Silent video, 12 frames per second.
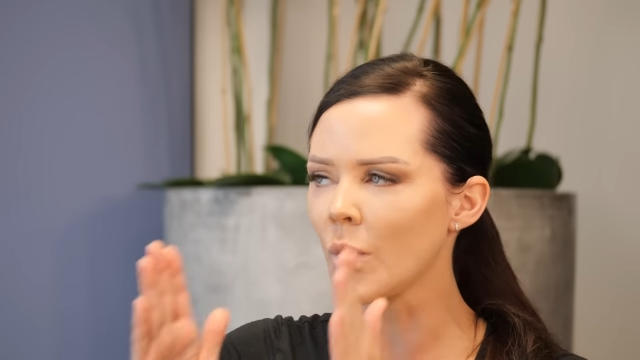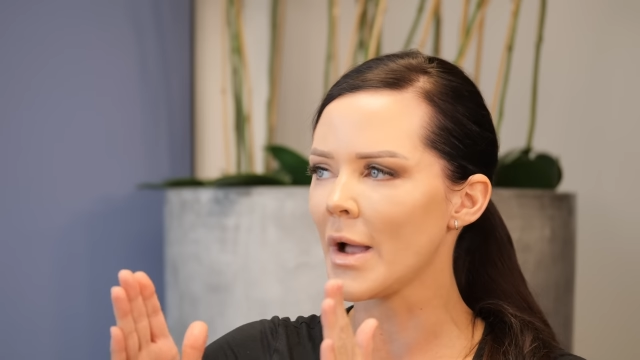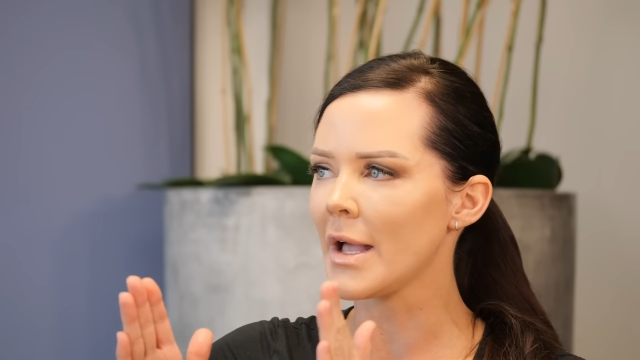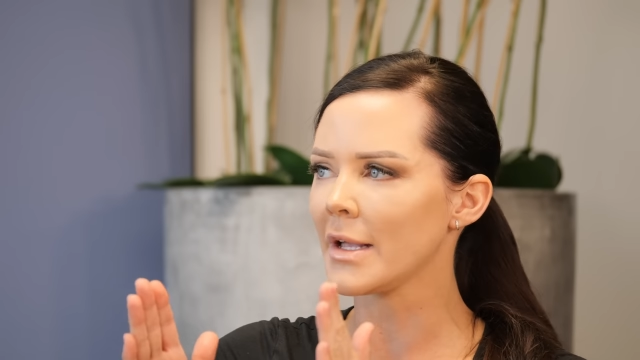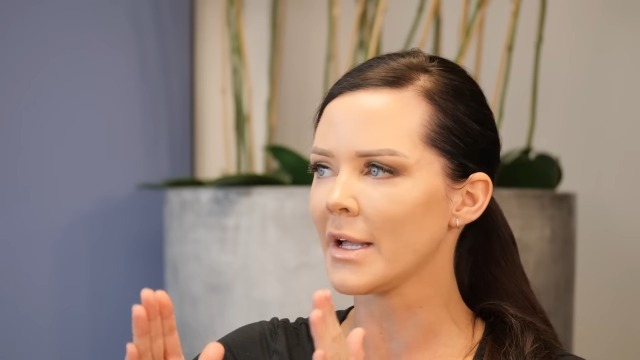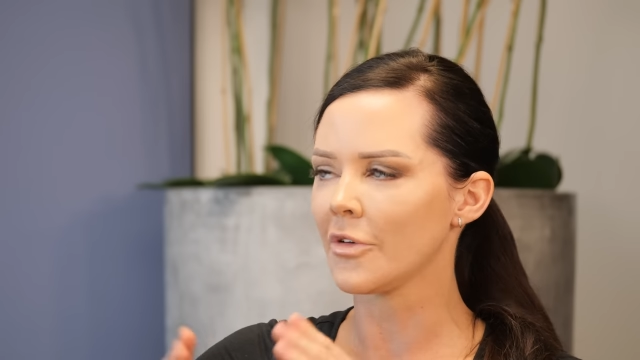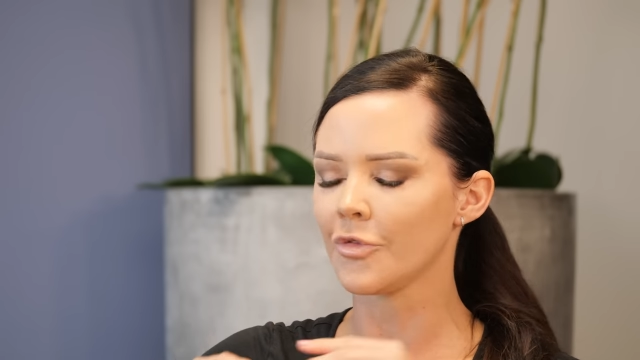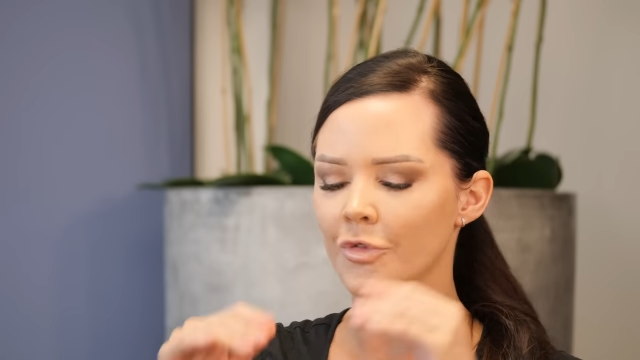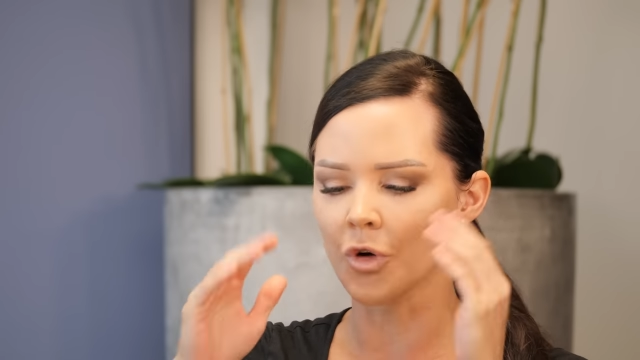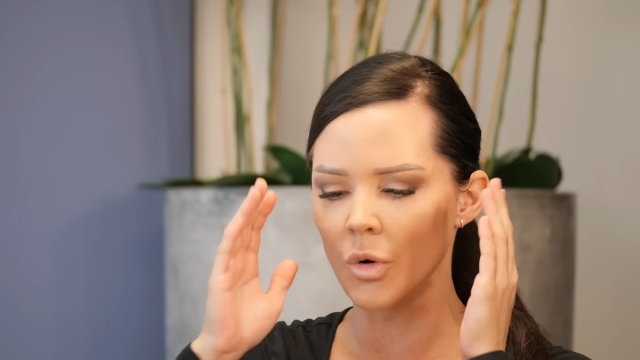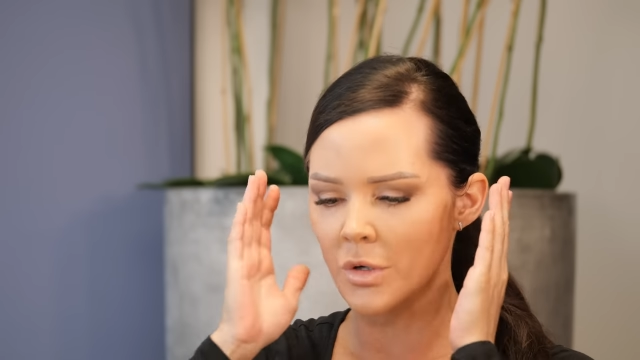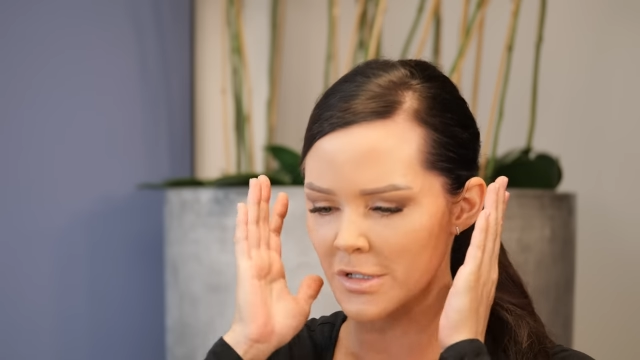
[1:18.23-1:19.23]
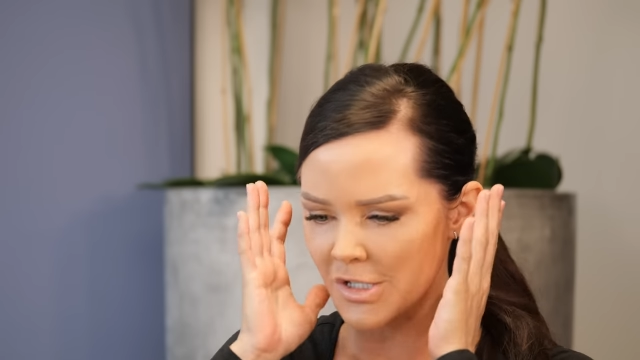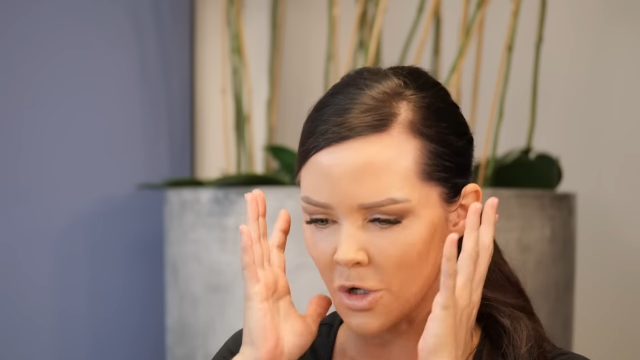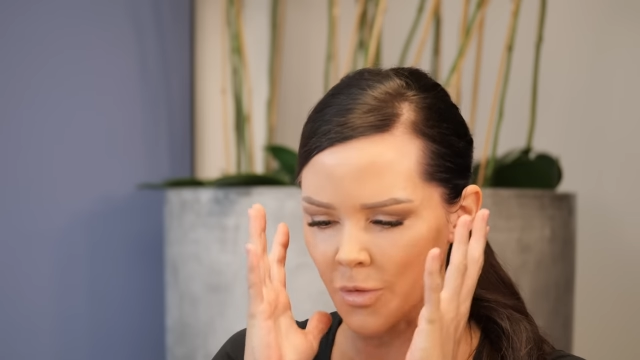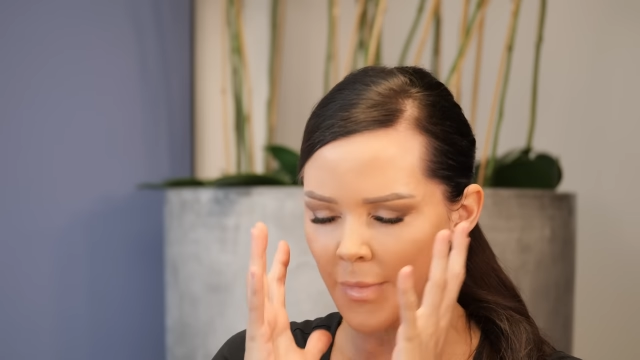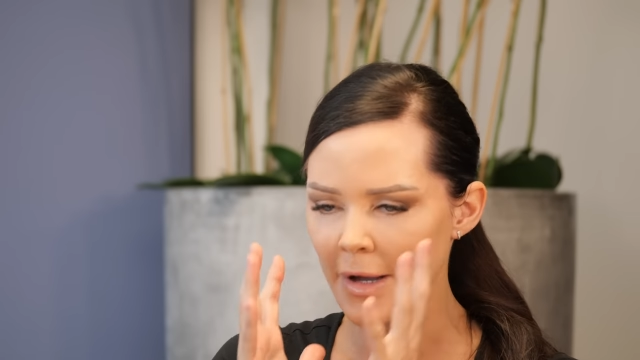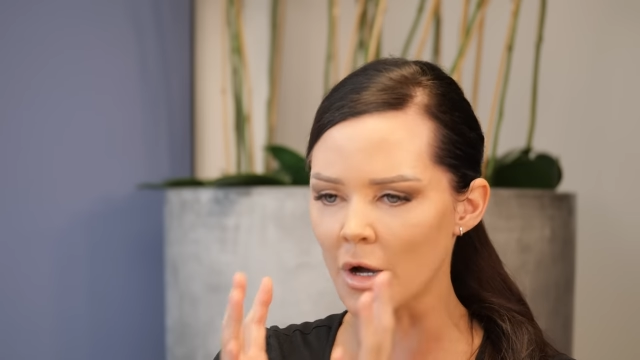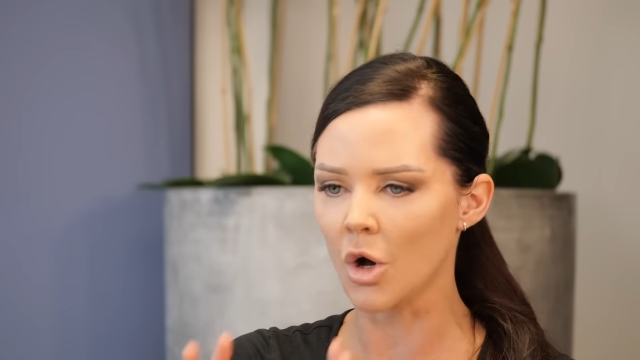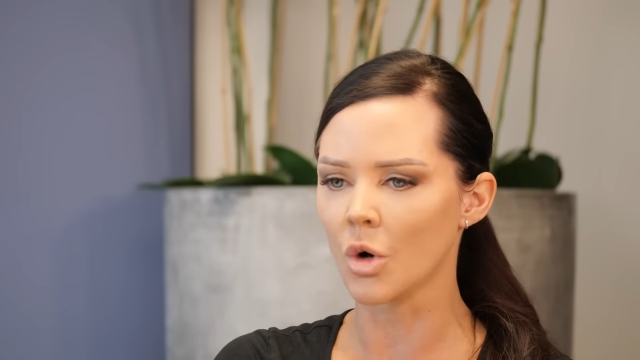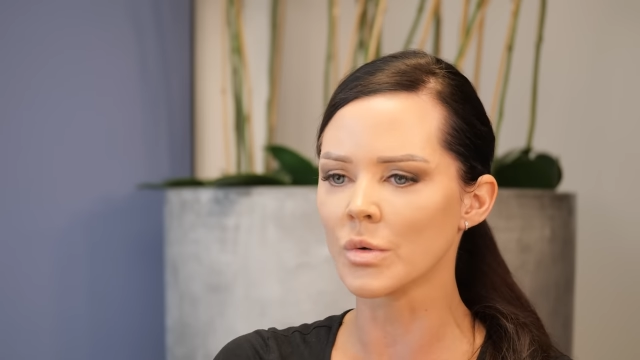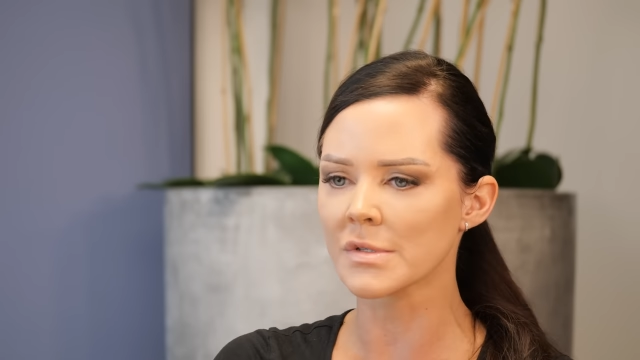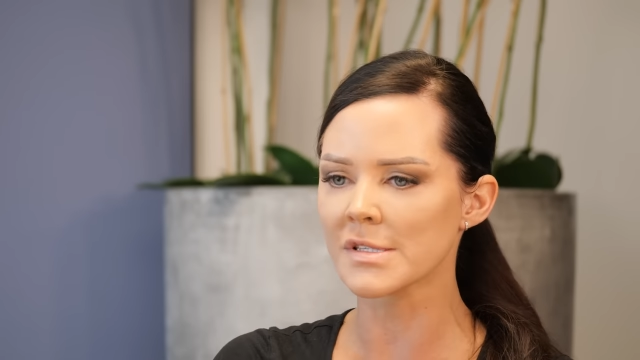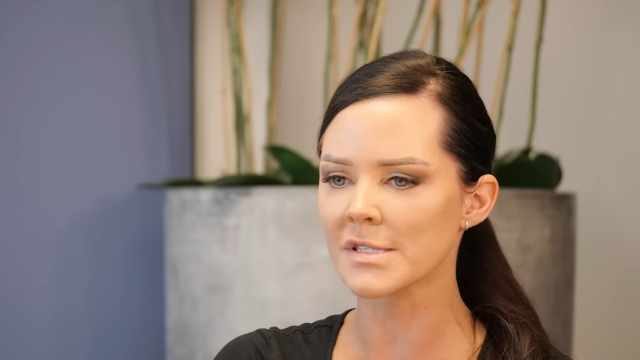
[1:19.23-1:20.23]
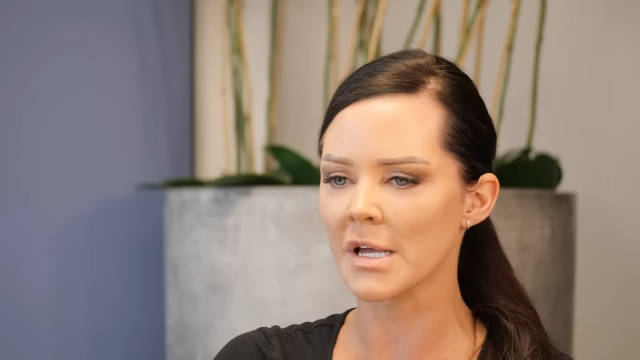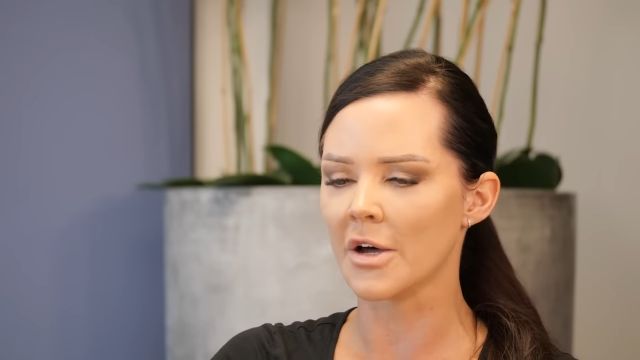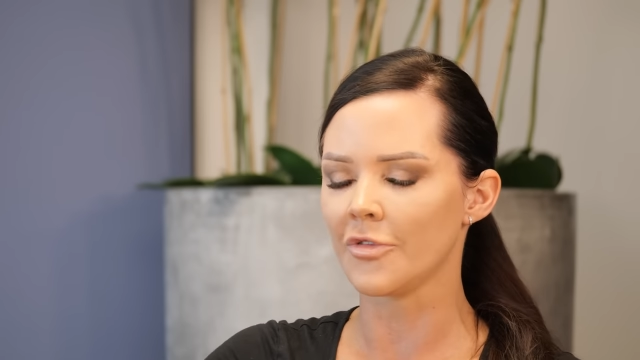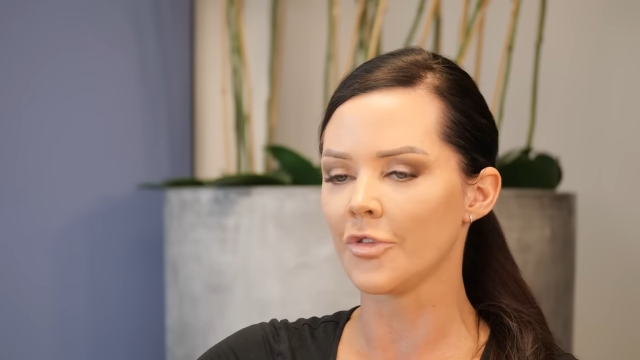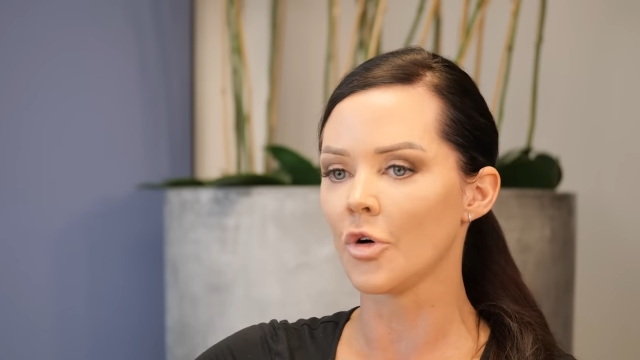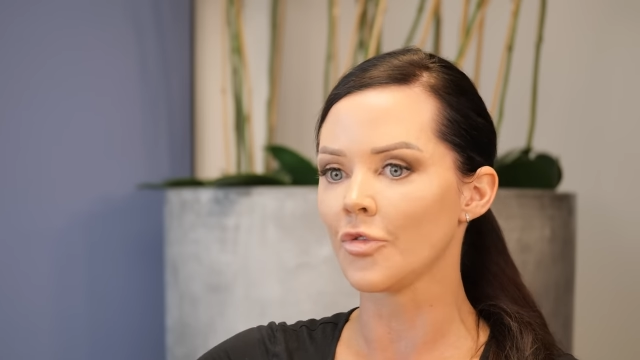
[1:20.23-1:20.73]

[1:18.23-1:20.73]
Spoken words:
way and focused on my own stuff.